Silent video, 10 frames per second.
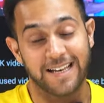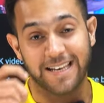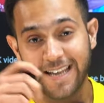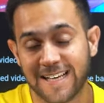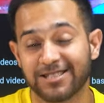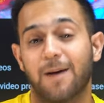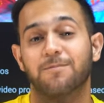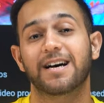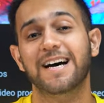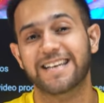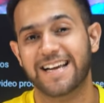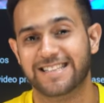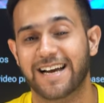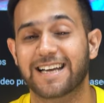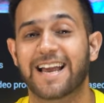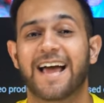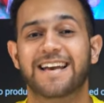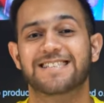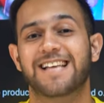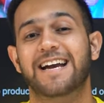Next up, the next
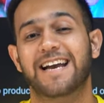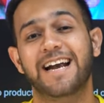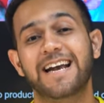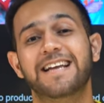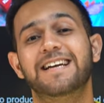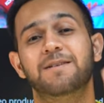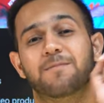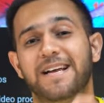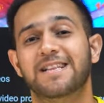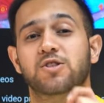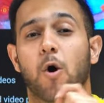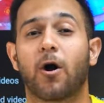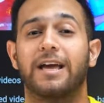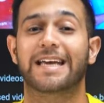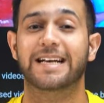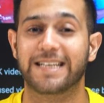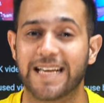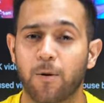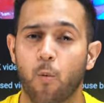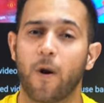headline is that Indian men's hockey
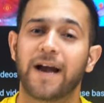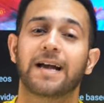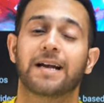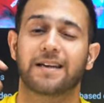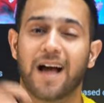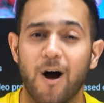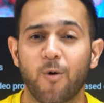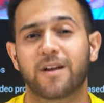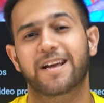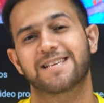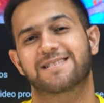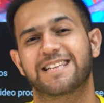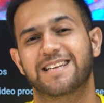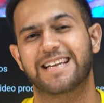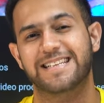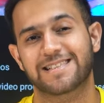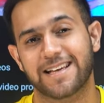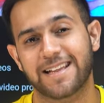team went down against Netherlands